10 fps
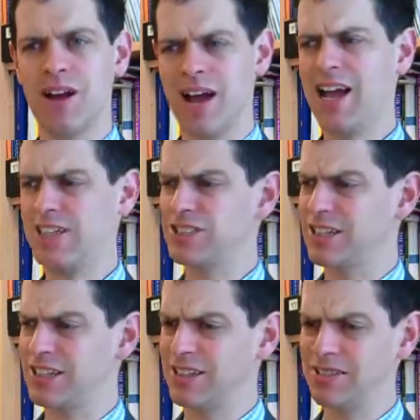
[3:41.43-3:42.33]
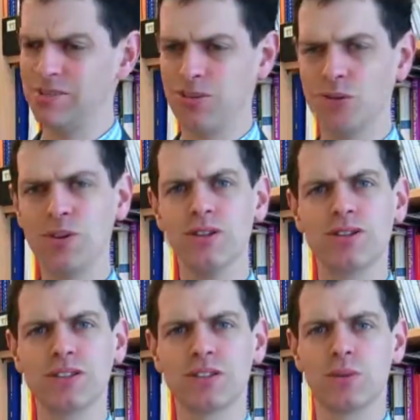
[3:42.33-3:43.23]
actually, all those
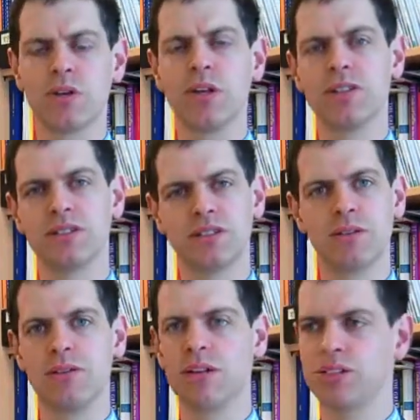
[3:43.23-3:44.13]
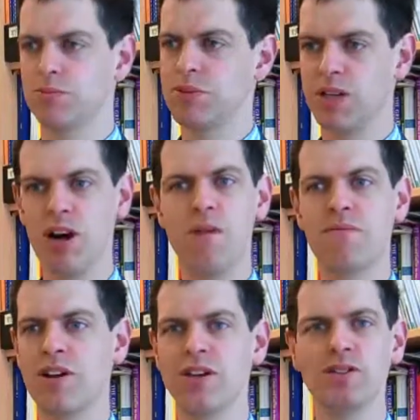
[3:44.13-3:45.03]
things that we learnt in a simulation become
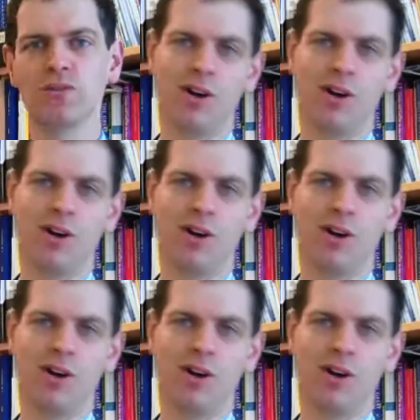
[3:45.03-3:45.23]
very useful.